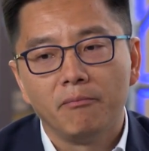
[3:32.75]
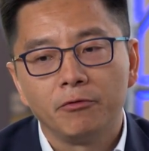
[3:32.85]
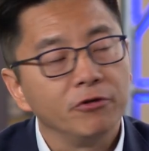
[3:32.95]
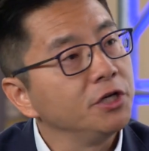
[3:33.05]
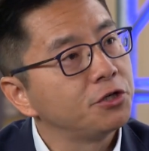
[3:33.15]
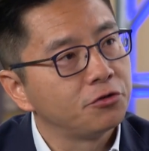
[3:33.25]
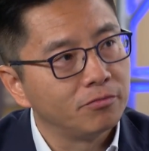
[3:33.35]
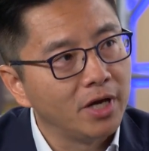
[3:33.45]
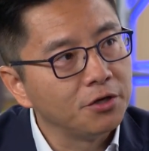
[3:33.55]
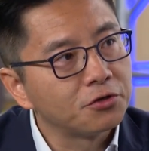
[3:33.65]
reach to
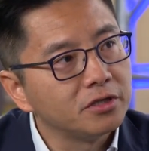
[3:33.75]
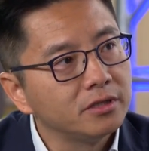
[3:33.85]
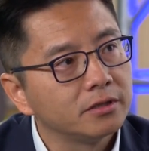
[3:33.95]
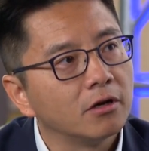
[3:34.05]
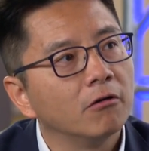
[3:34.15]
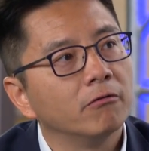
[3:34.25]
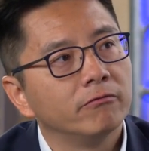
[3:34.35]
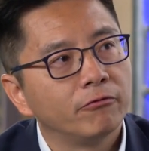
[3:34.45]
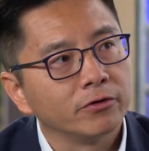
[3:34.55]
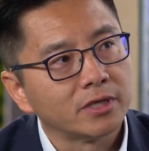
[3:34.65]
patients. So
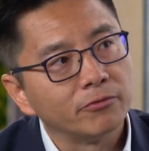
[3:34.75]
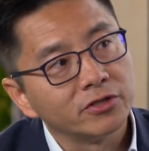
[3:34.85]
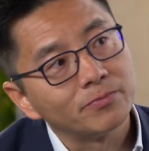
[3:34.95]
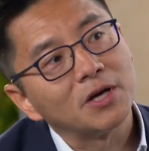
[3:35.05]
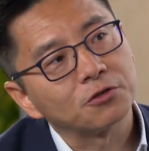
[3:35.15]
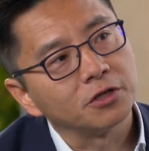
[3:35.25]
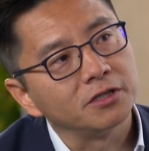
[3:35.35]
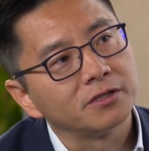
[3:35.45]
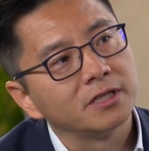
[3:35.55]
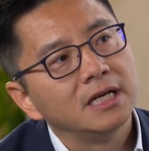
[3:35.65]
for some of the
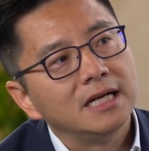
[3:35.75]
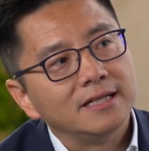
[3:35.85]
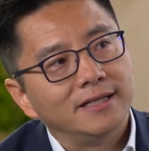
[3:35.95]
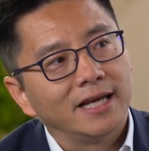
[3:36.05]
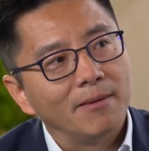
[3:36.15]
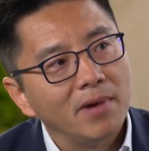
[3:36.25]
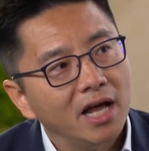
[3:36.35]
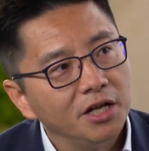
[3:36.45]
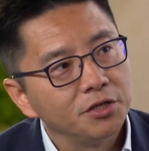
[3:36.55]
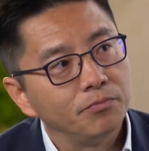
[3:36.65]
specialists, they can
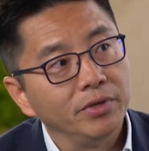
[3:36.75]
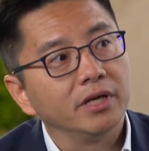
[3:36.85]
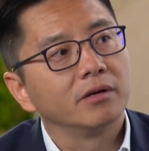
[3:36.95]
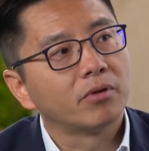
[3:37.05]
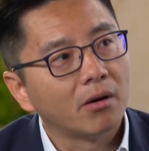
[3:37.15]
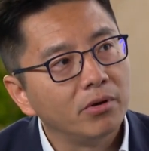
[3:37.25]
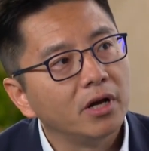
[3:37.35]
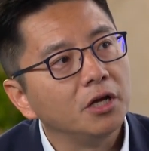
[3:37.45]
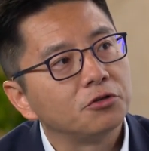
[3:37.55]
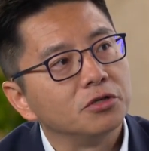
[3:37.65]
manage bigger
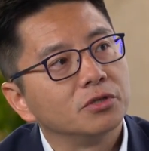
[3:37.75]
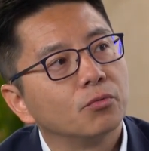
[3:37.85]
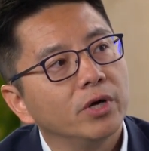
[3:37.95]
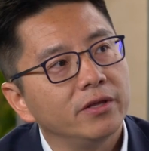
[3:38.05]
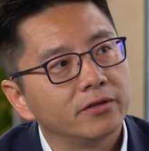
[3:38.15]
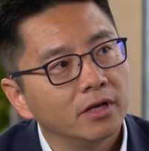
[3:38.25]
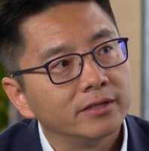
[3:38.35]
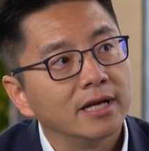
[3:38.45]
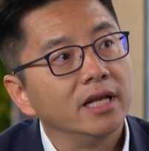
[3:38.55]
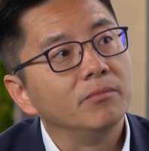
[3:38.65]
populations with
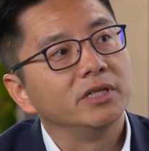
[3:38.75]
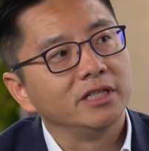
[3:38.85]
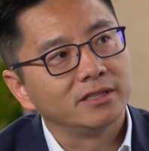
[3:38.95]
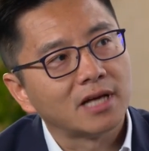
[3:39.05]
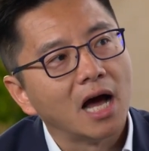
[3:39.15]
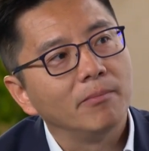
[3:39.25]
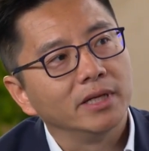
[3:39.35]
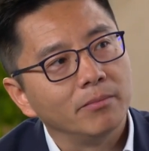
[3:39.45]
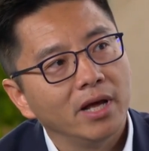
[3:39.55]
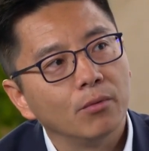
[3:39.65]
their limited time
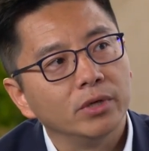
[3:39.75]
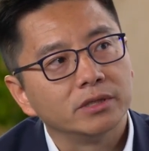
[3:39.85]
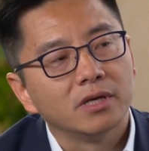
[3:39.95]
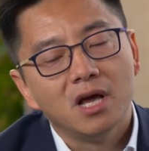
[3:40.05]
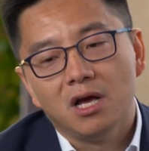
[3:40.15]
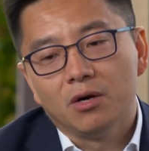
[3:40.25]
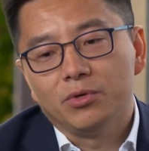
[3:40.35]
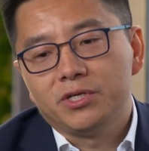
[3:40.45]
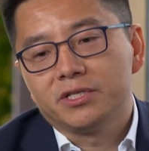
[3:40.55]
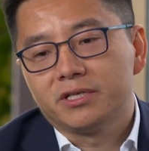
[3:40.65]
and bandwidth,
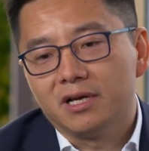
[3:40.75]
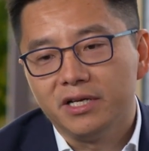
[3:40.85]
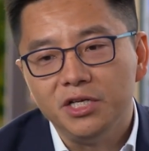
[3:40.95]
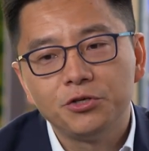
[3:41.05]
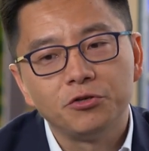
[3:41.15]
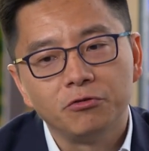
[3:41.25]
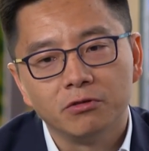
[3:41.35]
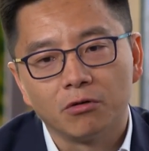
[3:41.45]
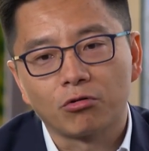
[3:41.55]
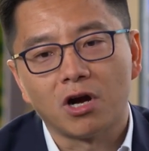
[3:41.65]
which is an issue
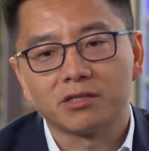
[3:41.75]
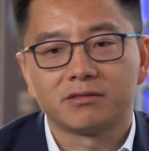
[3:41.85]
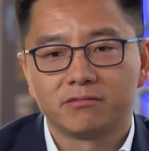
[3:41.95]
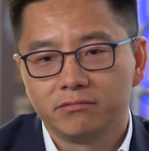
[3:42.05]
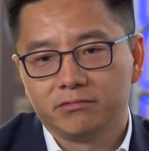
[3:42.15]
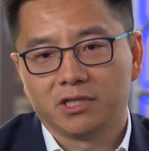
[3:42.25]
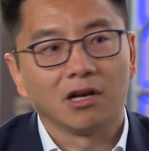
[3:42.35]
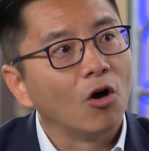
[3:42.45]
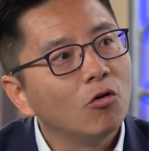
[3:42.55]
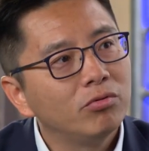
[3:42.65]
across the
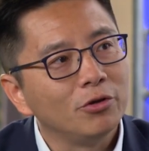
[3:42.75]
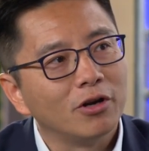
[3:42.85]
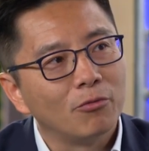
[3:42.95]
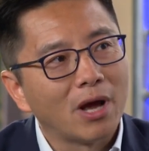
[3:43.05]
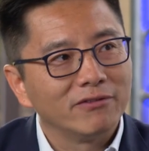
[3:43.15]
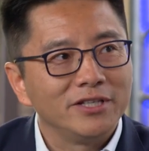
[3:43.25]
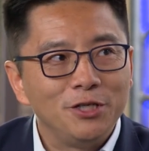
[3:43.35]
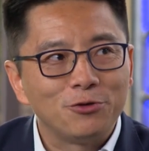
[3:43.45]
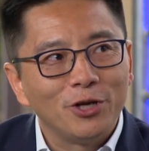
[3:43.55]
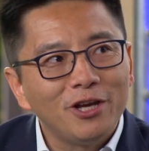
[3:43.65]
globe. We have this
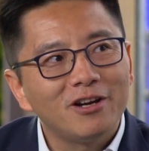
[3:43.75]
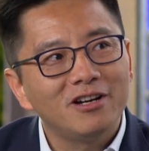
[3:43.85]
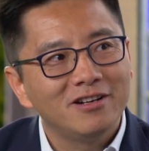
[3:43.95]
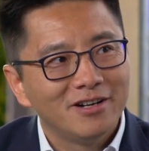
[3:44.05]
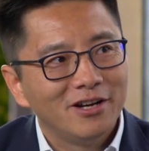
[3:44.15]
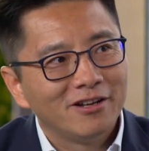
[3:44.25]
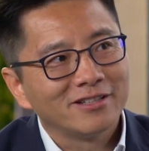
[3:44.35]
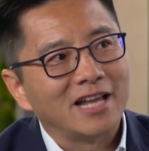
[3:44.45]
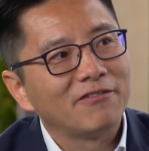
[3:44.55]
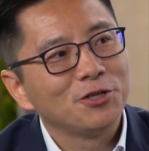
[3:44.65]
issue here,
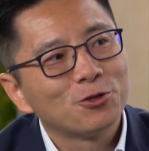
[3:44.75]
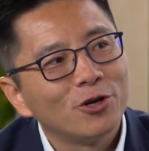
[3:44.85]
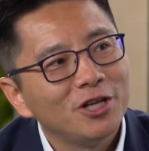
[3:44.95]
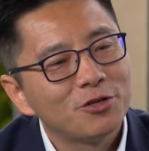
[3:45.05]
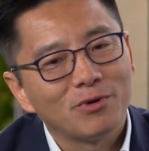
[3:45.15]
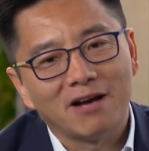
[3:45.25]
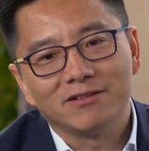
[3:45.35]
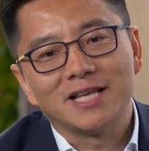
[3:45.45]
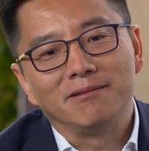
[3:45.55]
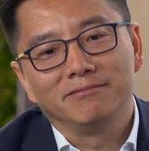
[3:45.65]
staffing shortage. We have the
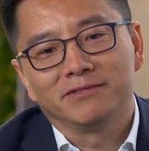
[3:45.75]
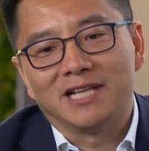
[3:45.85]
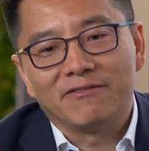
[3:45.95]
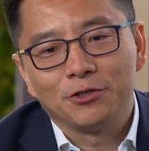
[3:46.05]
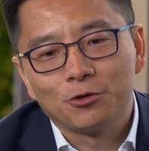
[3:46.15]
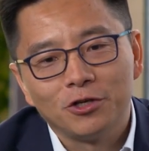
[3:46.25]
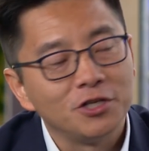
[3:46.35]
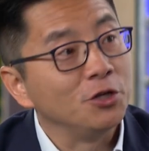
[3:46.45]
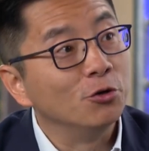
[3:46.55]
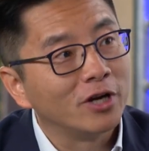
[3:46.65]
same staffing shortage
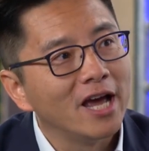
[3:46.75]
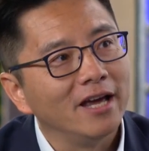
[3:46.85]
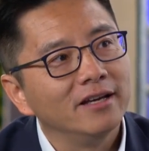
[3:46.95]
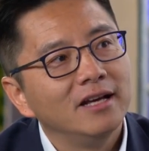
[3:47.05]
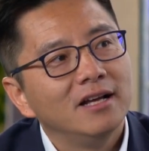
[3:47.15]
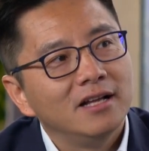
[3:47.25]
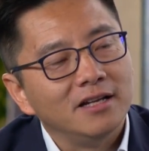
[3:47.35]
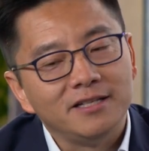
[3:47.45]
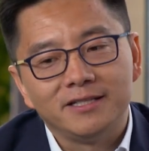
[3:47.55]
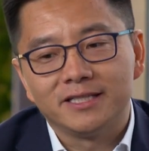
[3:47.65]
in UK.
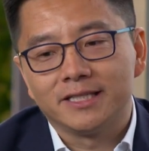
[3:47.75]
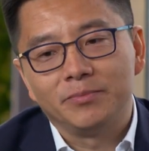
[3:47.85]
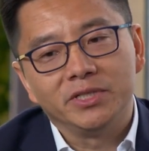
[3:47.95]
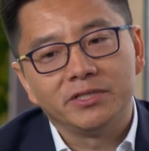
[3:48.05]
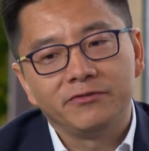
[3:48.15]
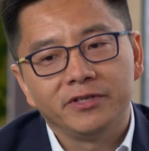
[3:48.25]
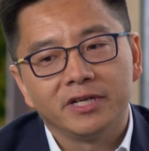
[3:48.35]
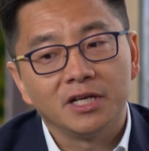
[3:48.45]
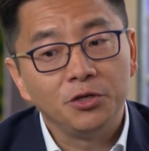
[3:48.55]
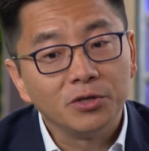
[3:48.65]
This is
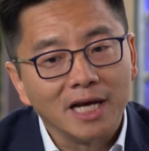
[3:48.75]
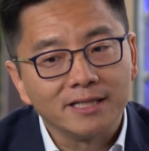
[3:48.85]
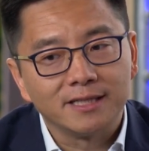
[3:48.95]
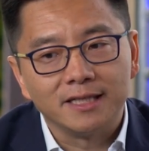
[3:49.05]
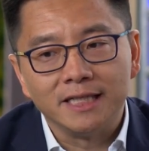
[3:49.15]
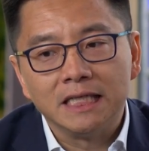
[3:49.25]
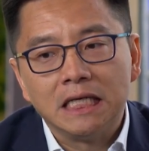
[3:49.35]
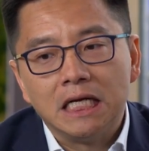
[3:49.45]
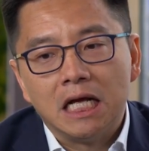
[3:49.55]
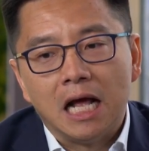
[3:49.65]
specifically a UK study.
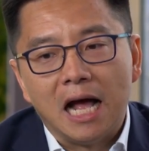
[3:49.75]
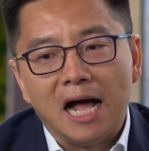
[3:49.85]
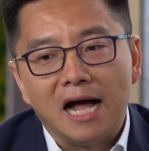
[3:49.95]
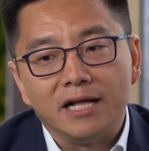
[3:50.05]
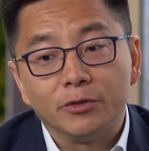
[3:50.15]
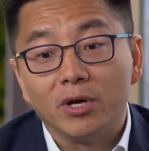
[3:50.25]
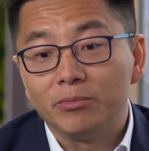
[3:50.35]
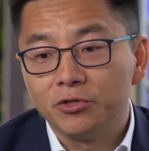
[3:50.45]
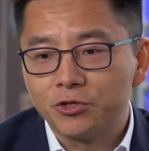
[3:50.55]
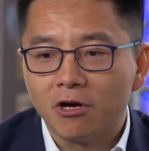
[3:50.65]
And they were
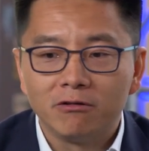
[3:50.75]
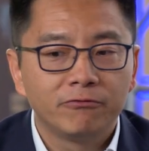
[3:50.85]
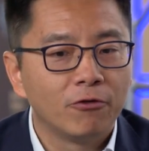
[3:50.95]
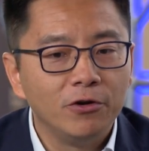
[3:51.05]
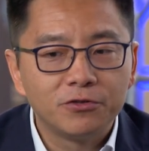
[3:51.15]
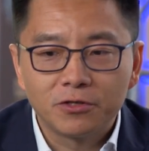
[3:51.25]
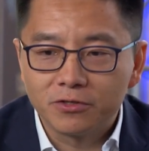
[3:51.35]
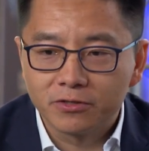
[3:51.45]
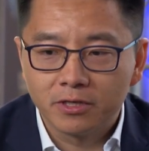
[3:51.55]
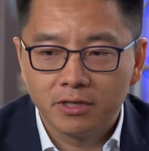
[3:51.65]
able to show, for
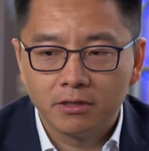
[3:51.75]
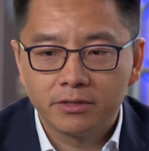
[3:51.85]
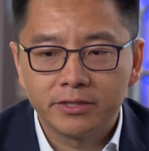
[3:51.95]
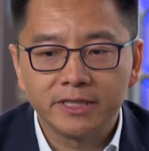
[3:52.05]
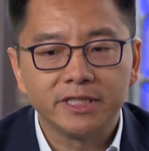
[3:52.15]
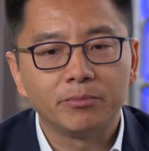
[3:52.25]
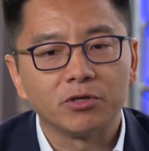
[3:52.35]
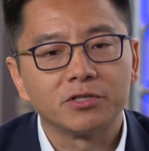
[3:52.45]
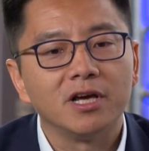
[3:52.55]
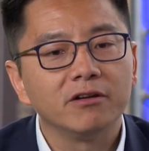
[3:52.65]
instance,
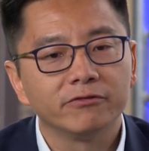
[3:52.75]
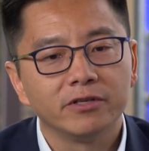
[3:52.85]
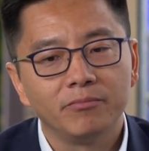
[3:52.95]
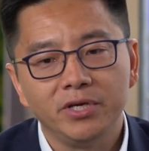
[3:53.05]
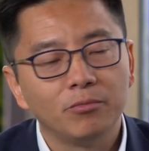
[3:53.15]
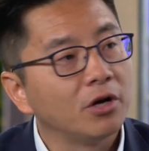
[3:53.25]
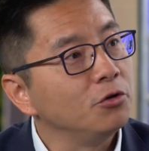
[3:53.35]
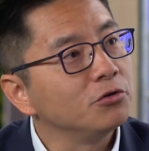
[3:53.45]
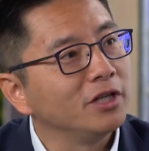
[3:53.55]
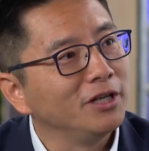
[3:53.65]
60% of the people are
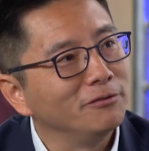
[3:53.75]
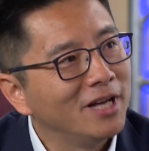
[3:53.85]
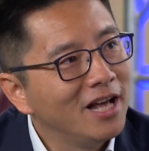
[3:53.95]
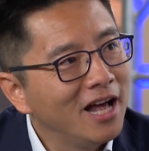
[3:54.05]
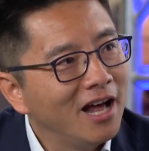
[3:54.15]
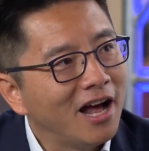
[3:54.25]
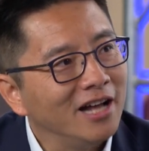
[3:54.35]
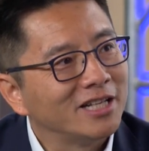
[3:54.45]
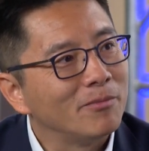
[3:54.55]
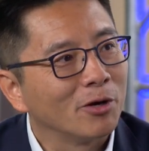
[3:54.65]
using
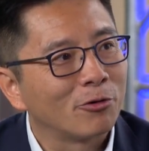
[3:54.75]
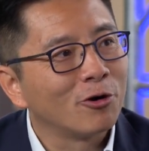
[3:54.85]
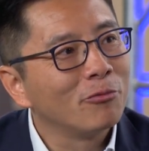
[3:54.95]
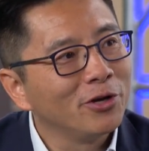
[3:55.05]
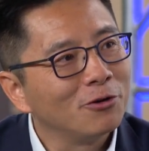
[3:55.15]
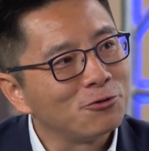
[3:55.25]
antimicrobial